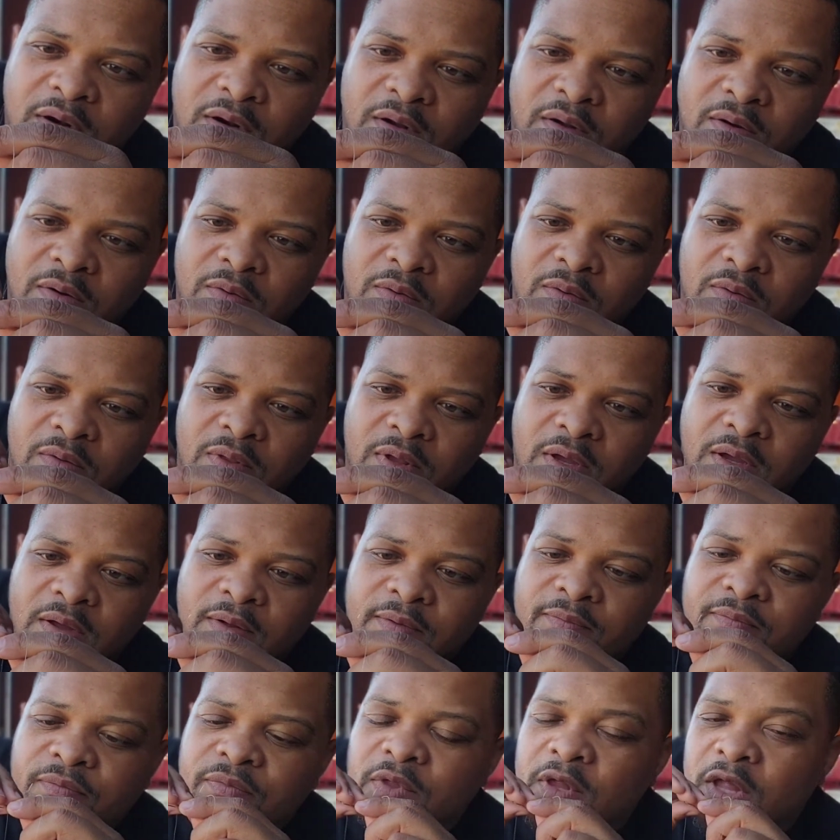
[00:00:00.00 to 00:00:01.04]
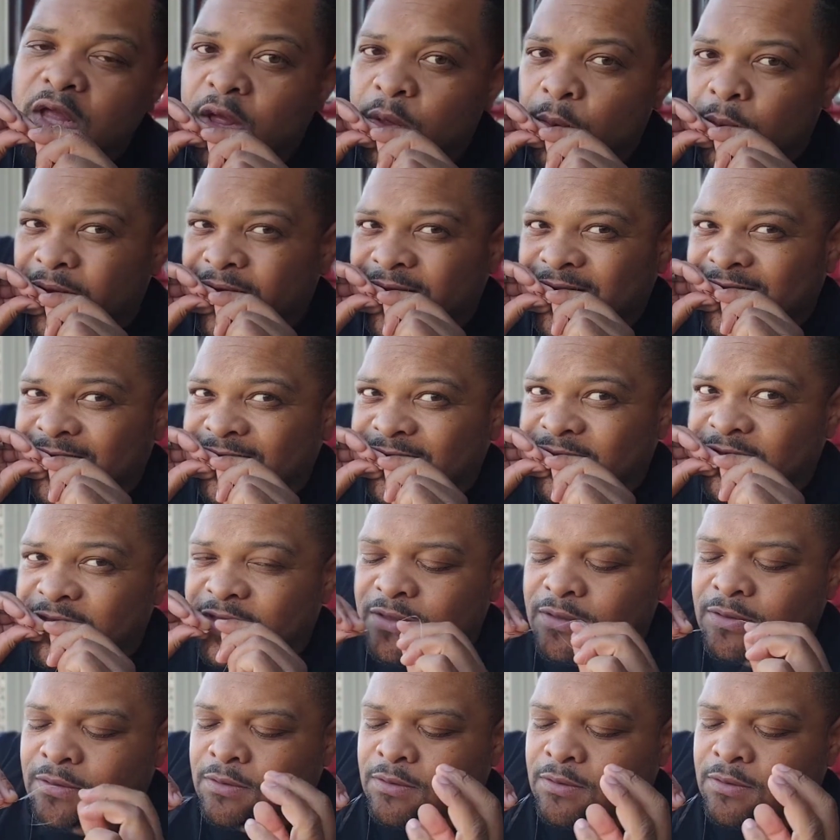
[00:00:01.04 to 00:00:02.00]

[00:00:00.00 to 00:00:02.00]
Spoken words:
hole there. And we gone.